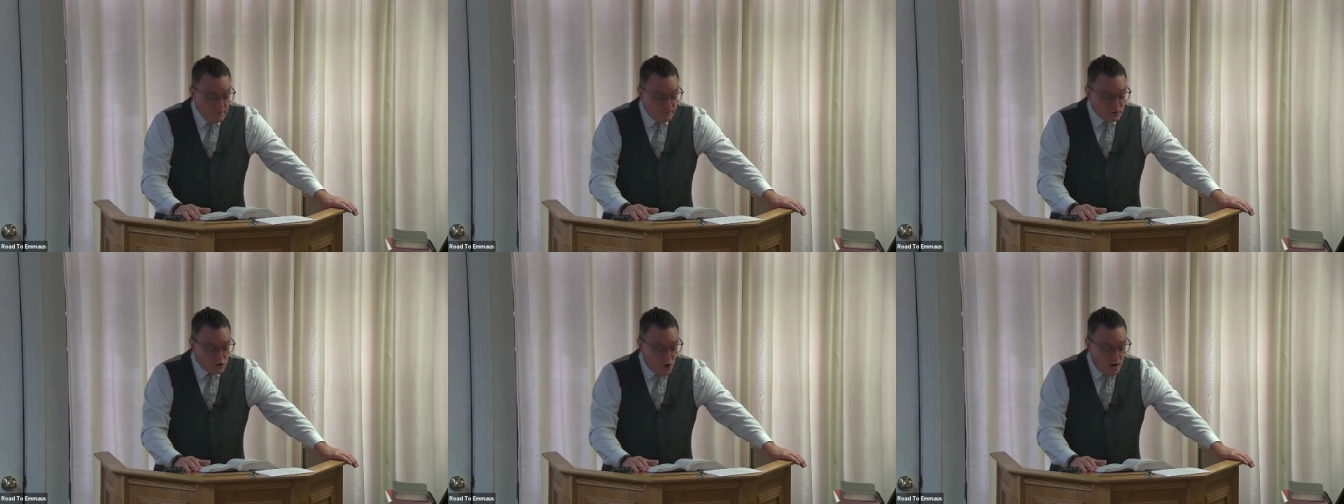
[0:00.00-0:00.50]

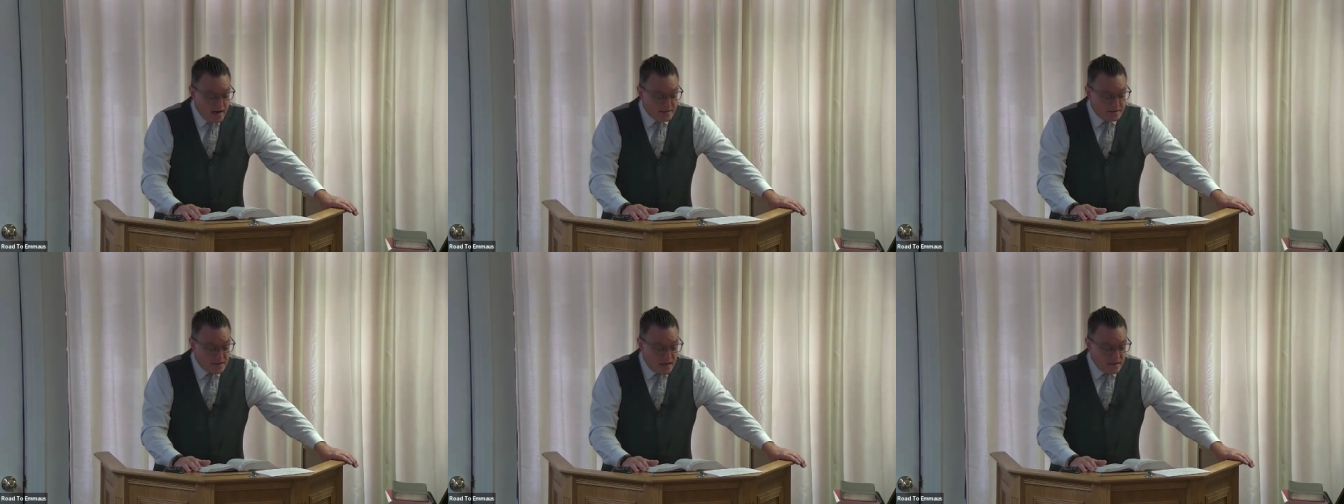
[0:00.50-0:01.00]
For John
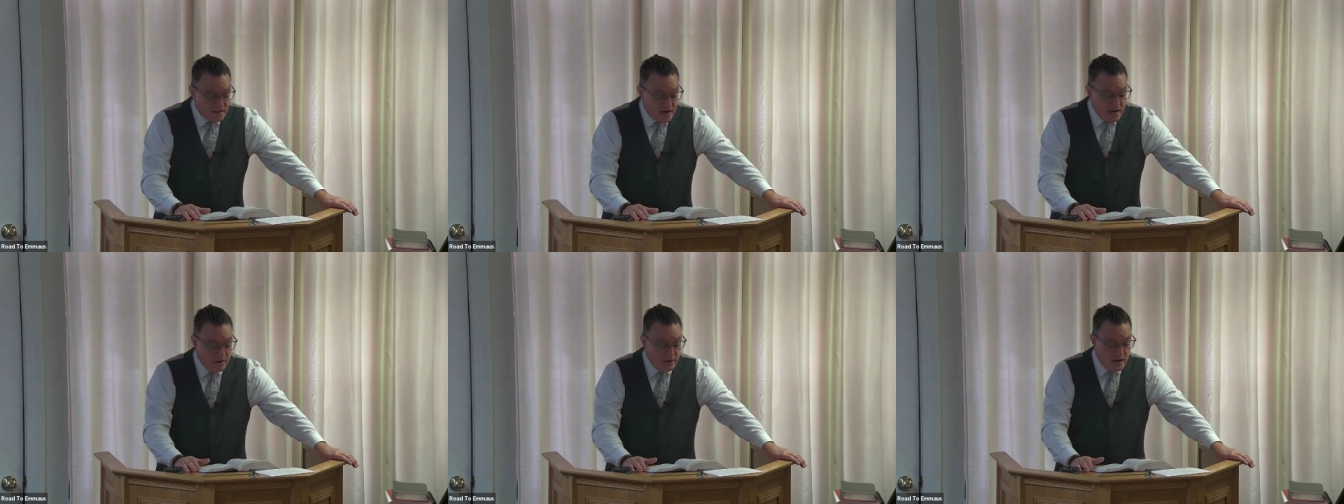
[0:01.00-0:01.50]
had said unto
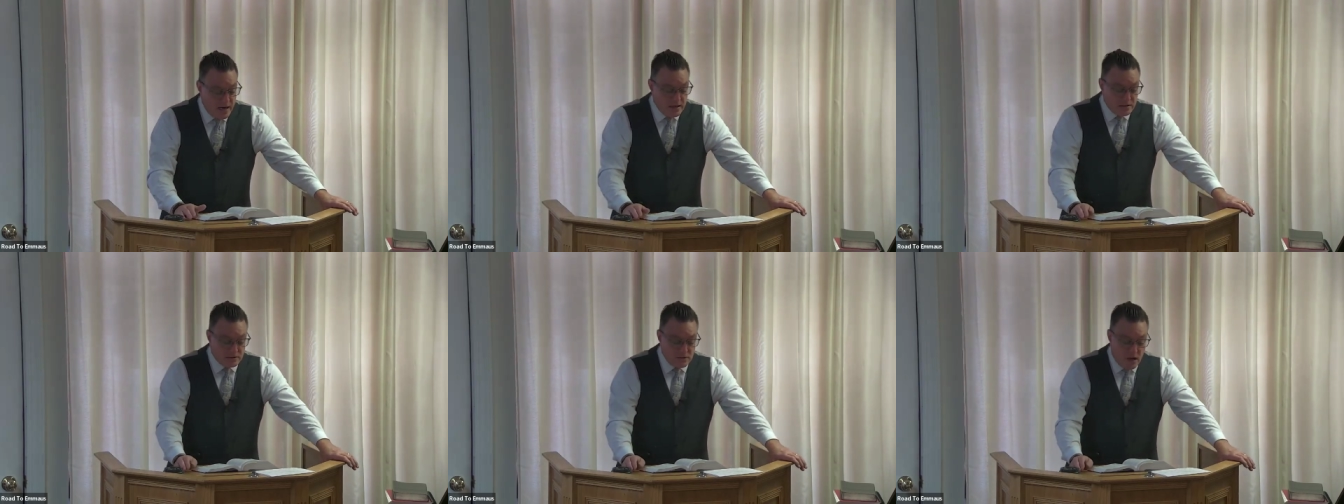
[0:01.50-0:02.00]
Herod,
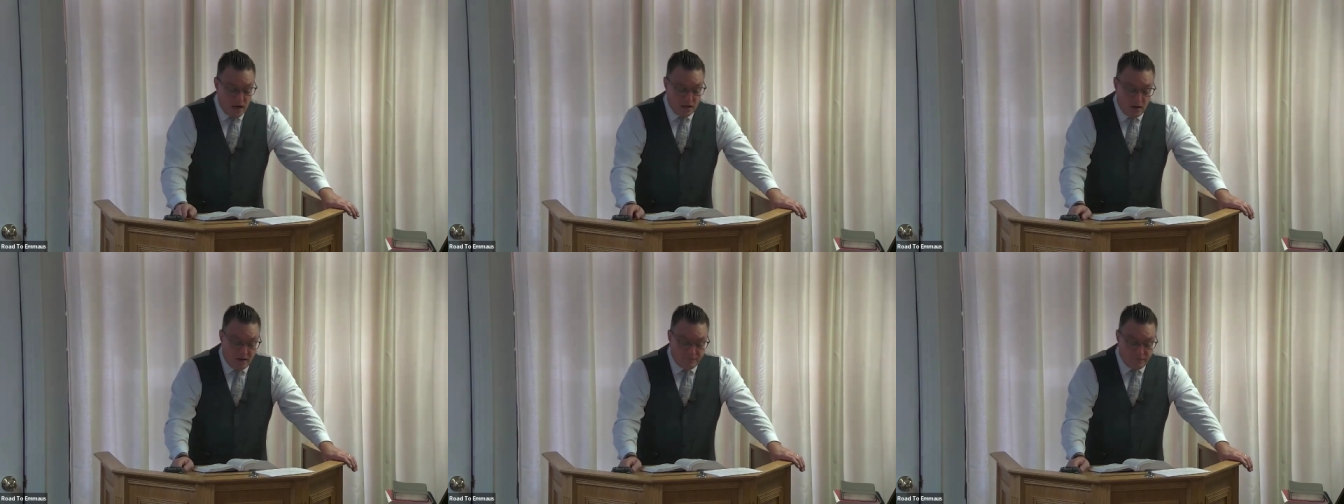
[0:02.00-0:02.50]
It is
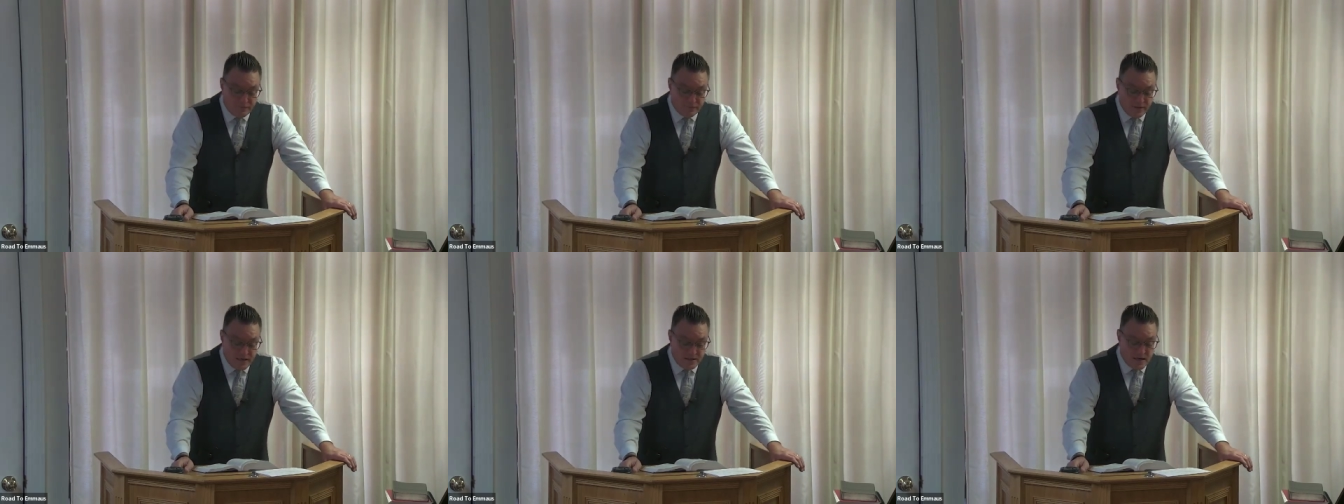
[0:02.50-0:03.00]
not lawful
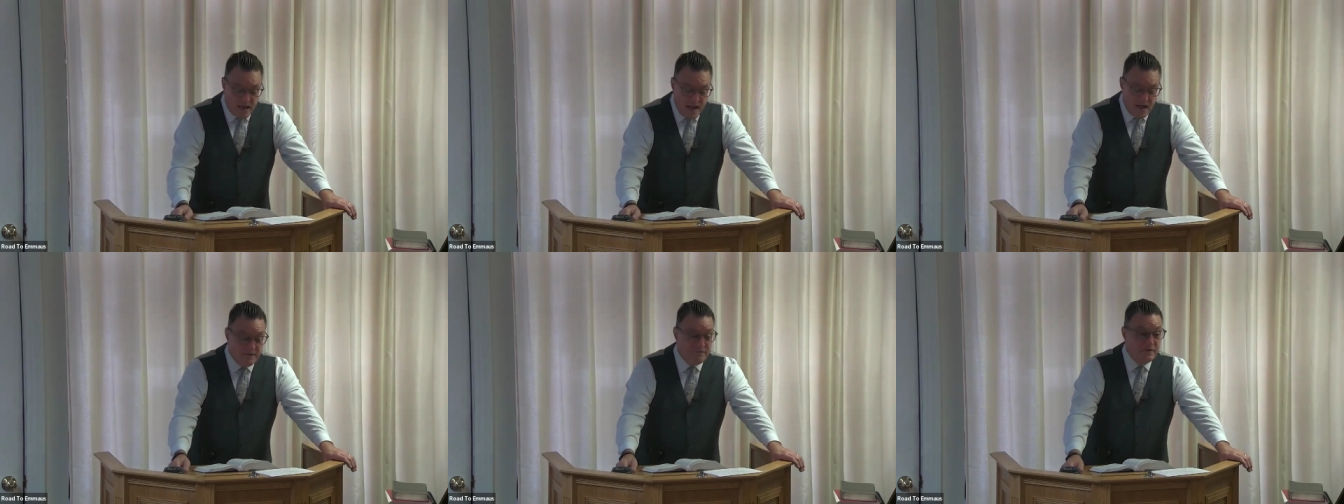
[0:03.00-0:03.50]
for thee to
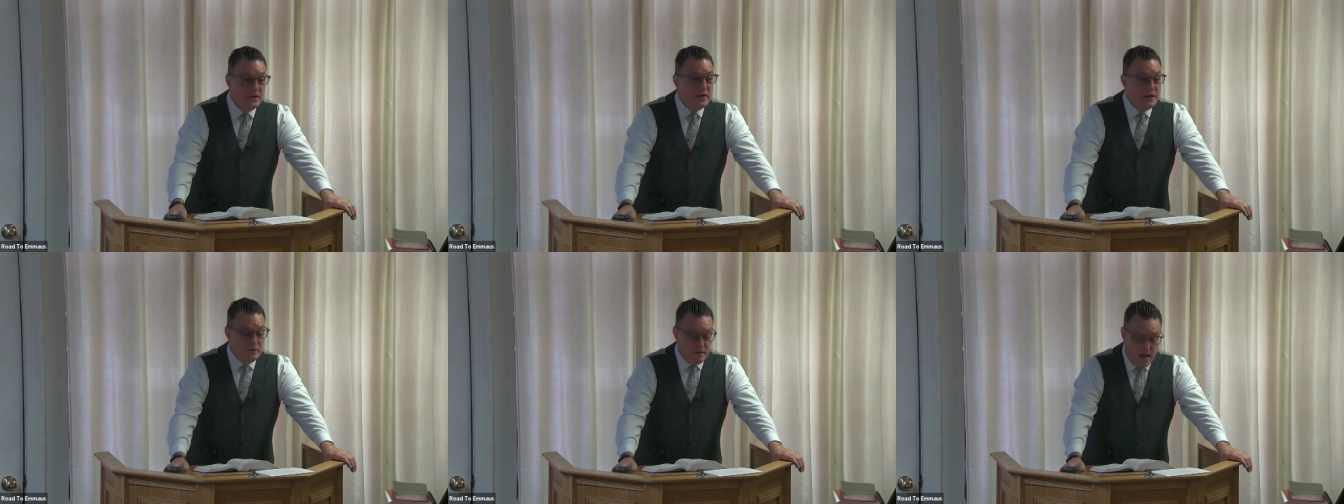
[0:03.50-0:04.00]
have
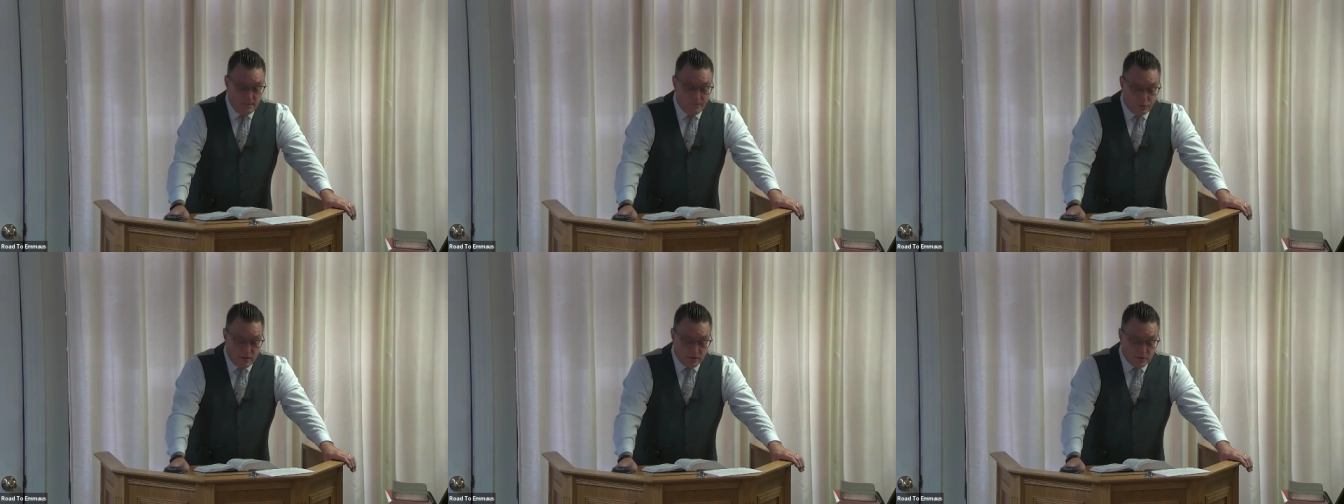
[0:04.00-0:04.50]
thy
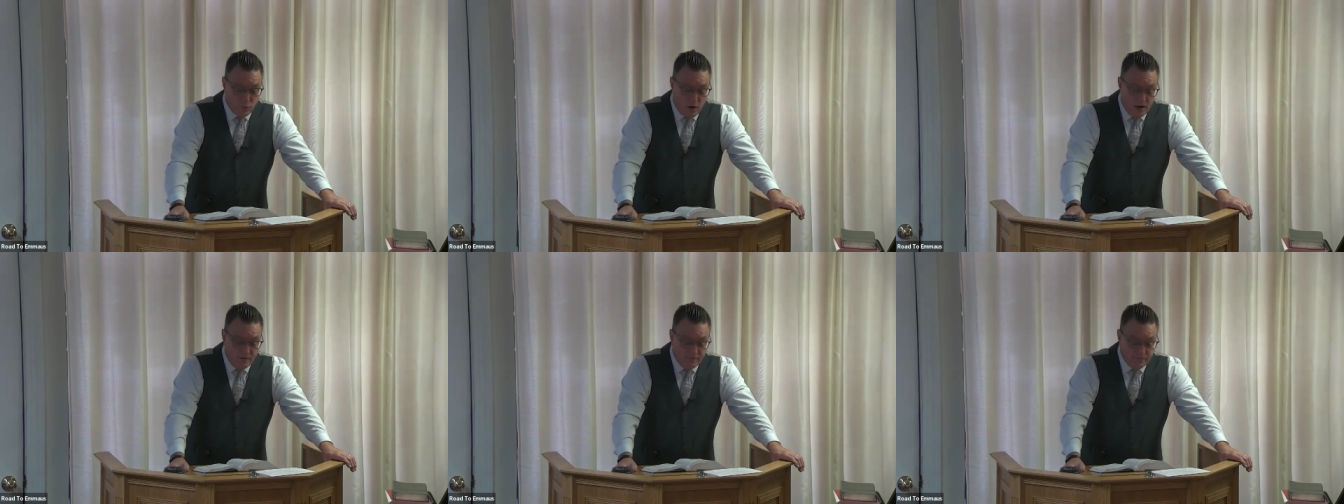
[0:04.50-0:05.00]
brother's
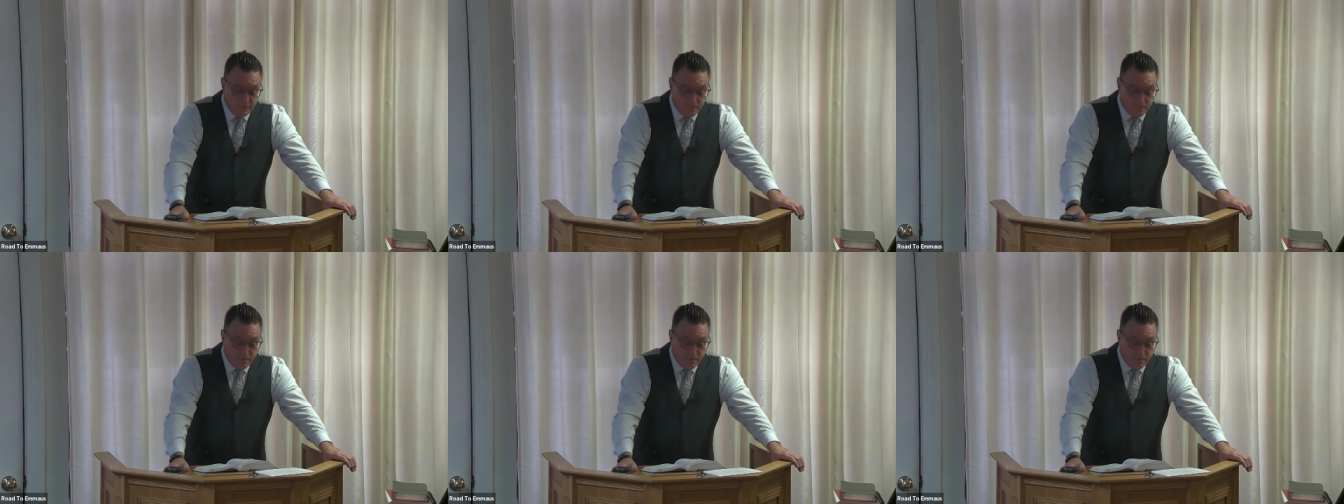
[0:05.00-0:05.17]
wife.